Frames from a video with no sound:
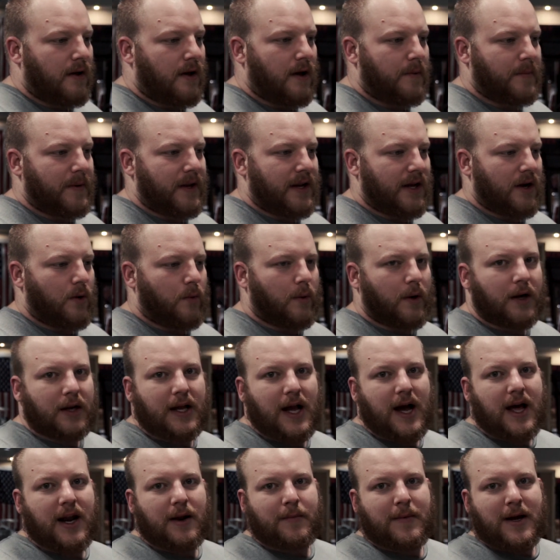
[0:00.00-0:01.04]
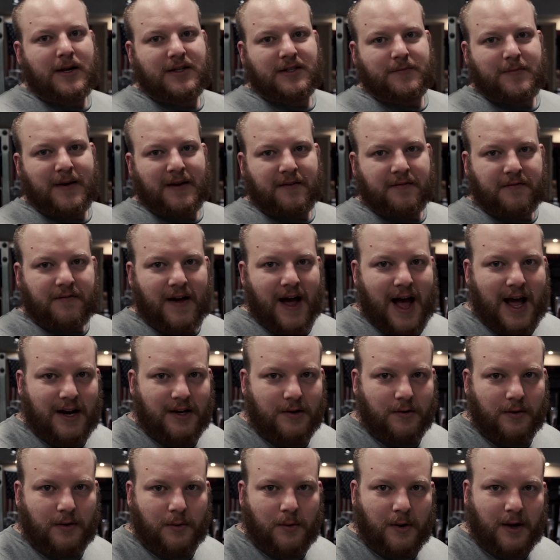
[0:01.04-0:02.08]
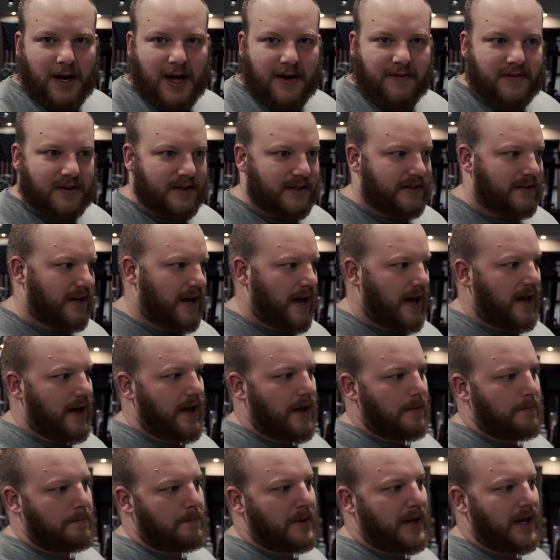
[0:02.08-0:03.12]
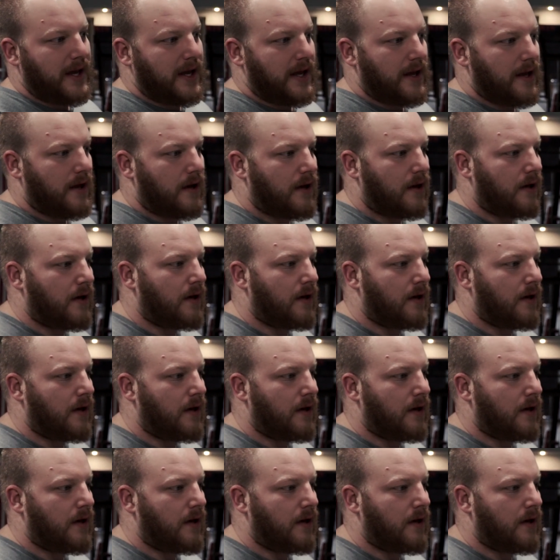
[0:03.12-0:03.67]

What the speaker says: I'm getting a workout. I'm not just being fat and doing one heavy set. B,